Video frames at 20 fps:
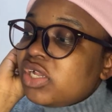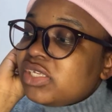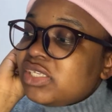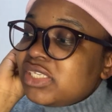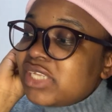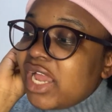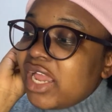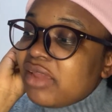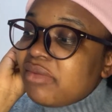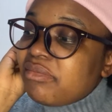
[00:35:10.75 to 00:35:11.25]

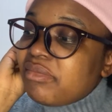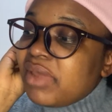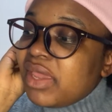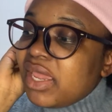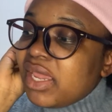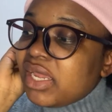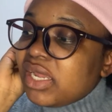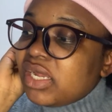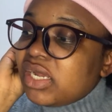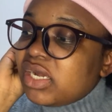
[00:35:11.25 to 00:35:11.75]
Time
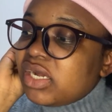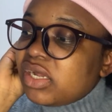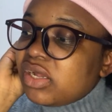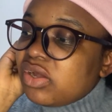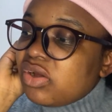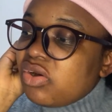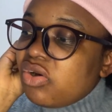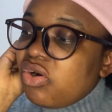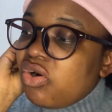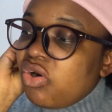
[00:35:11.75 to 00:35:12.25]
Bank,
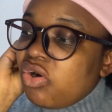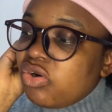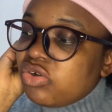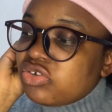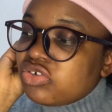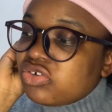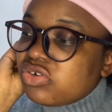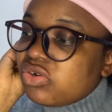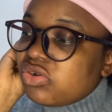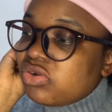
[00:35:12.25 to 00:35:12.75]

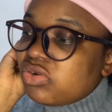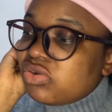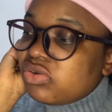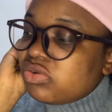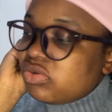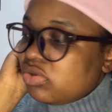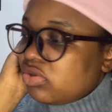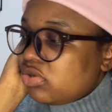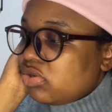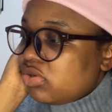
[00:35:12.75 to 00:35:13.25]
also.